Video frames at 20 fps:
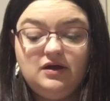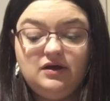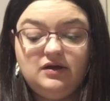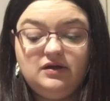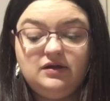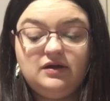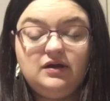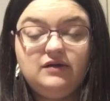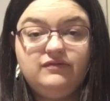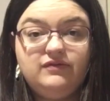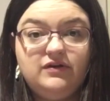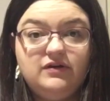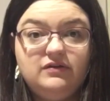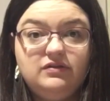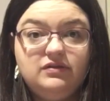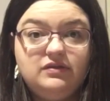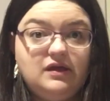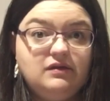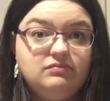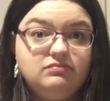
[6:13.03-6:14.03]
If you
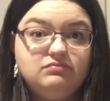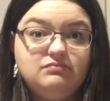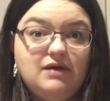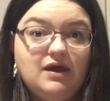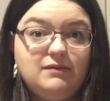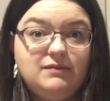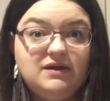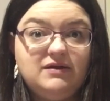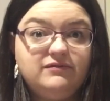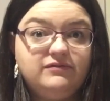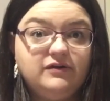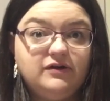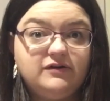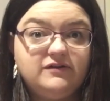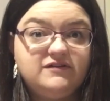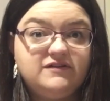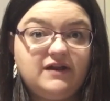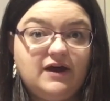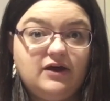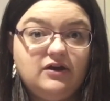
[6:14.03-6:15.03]
think maybe a vlog
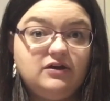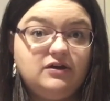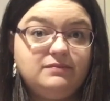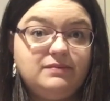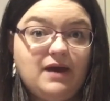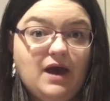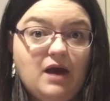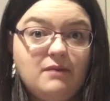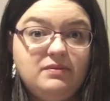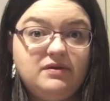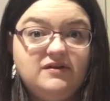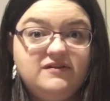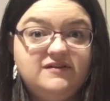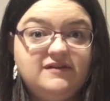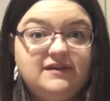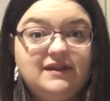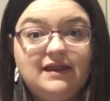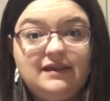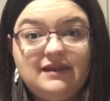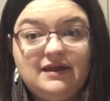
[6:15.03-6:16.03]
style and you'd be happy to see
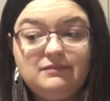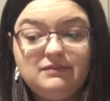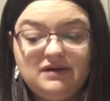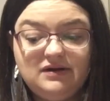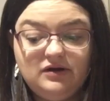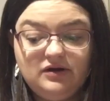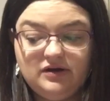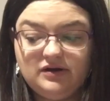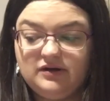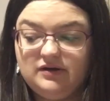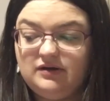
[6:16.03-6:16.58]
that, let me know.